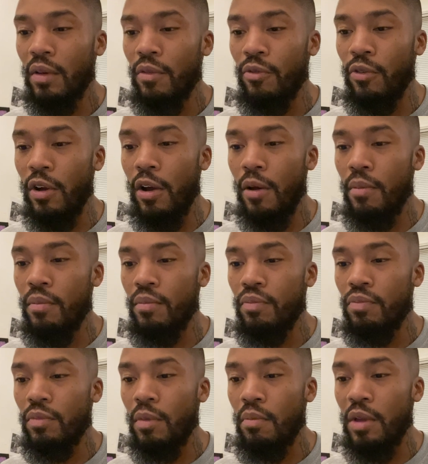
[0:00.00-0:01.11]
From
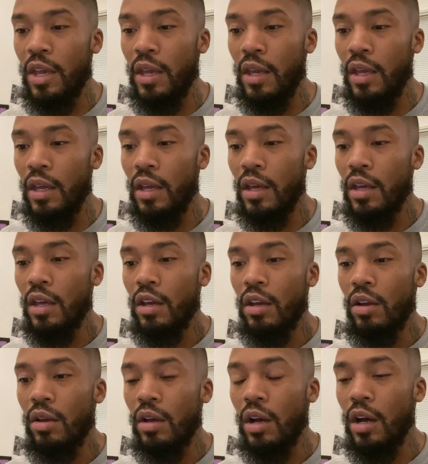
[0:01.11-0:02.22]
me,
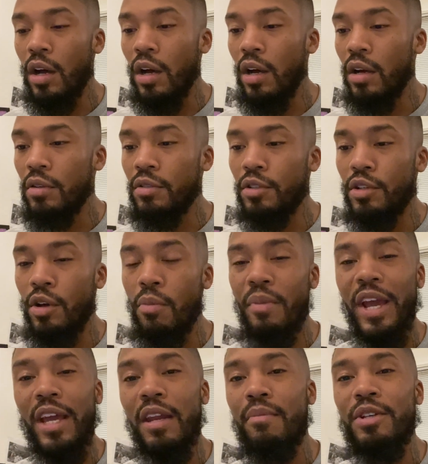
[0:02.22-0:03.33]
you know,
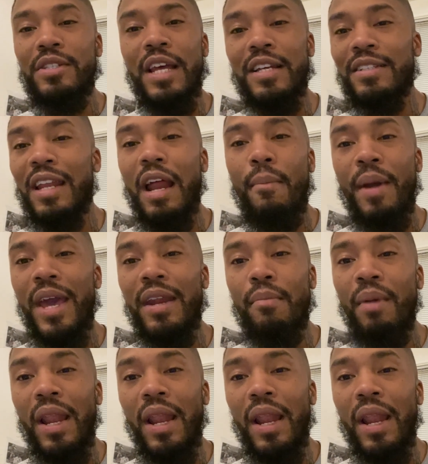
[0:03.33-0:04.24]
making the mistakes that I made in my